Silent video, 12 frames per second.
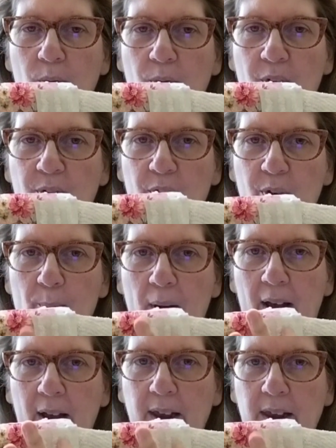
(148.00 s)
This is
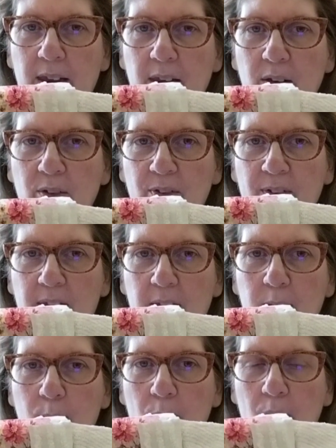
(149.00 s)
my
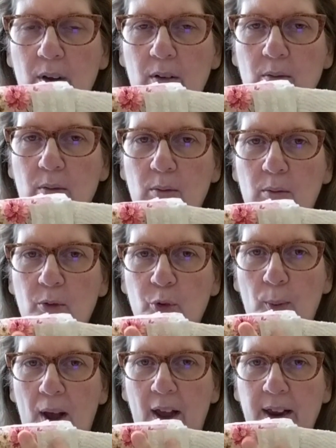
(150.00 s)
seam
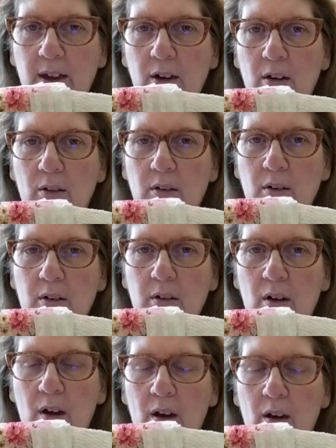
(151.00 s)
spine
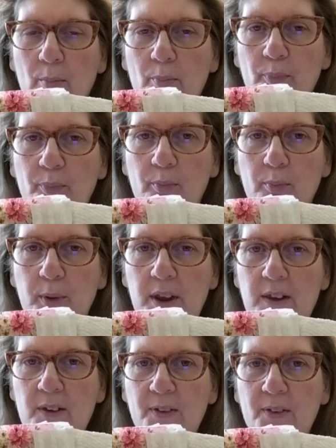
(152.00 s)

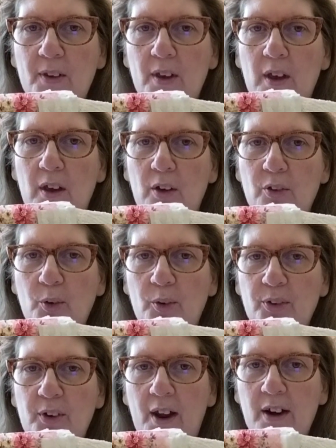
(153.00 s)
piece, so
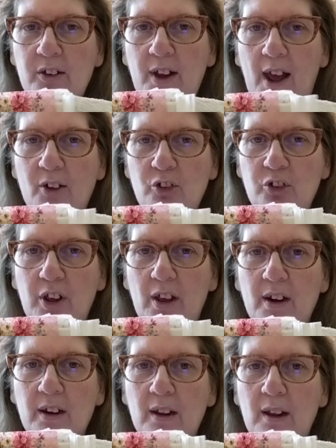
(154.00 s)
it's not attached
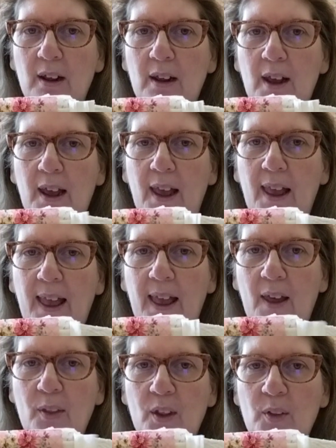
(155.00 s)
yet.
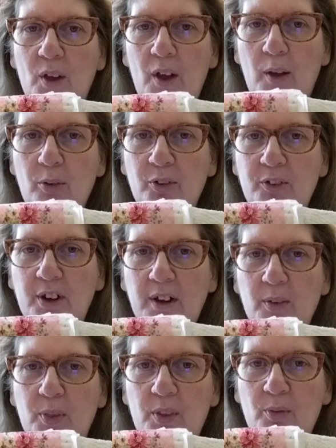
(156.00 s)
And then I
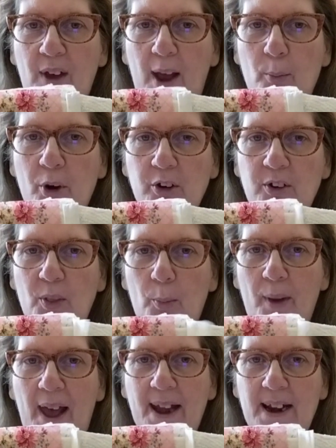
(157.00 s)
stick the fabric to the
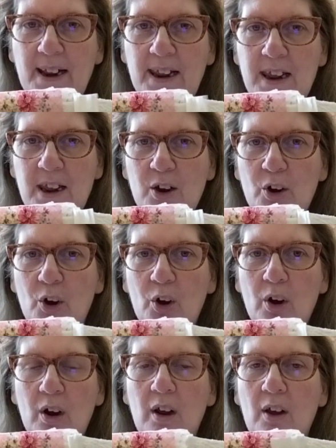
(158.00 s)
batting
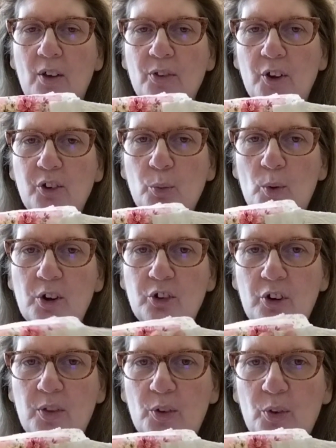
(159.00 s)
here. So I just wanted to
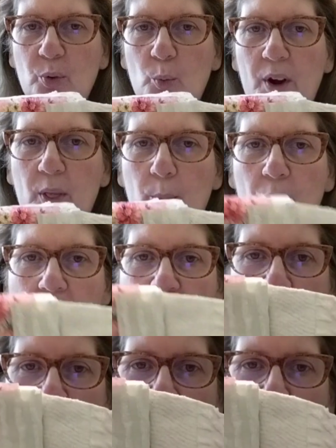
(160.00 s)
show you, this is one of the
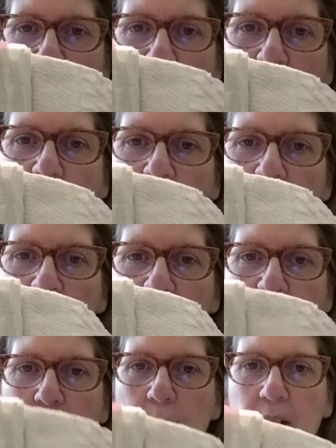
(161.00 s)
projects that you can learn
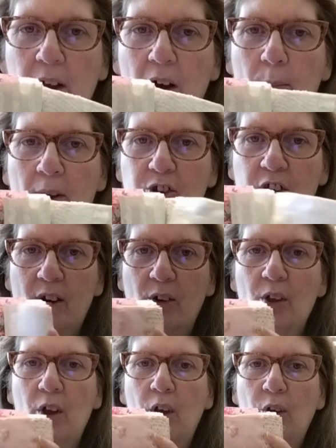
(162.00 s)
here from me on my
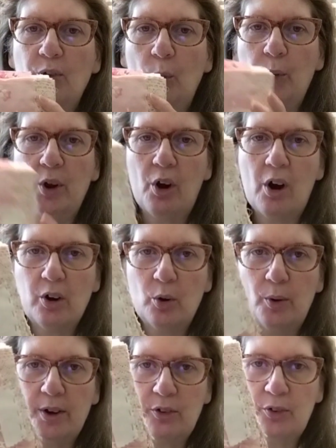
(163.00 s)
channel. So we are
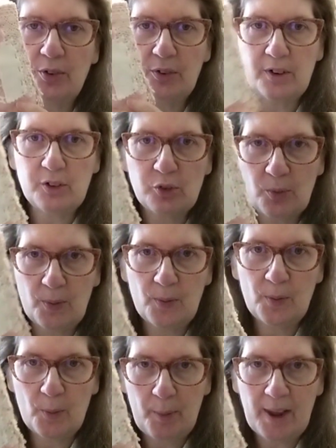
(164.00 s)
going to stitch
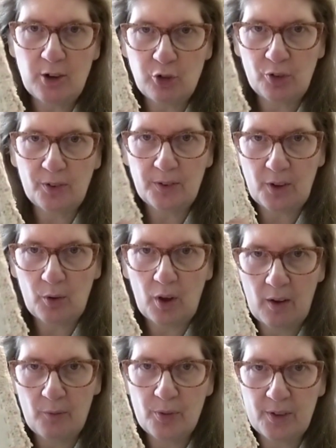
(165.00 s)
the pages
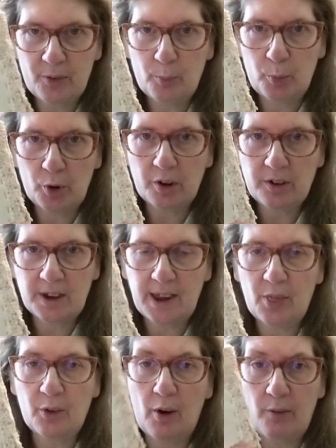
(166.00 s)
of this book
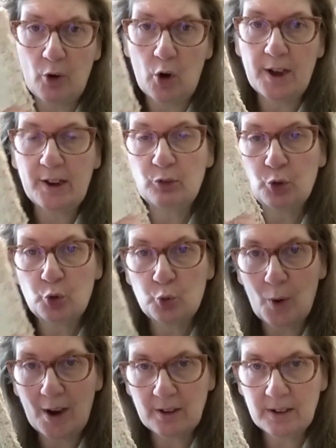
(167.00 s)
together. I've already
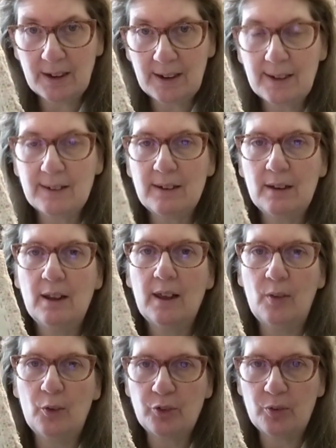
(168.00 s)
constructed it,
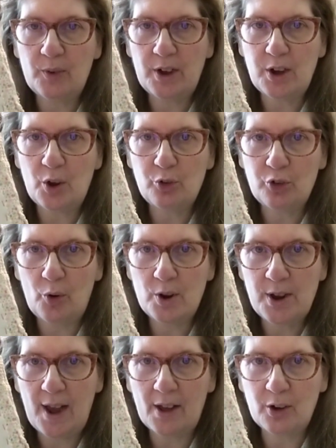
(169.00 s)
and there's a video
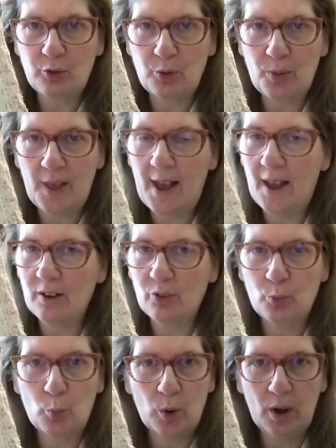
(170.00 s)
showing you how to do that.
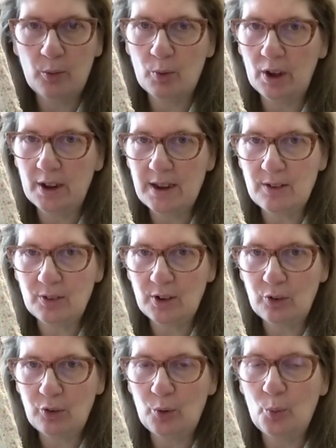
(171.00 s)
It's really, really easy
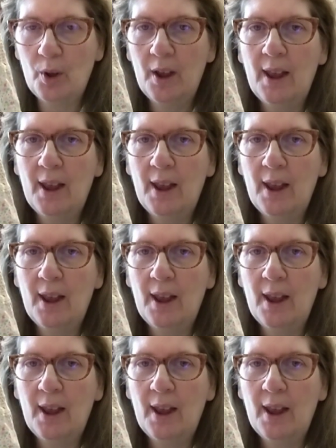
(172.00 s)
to do.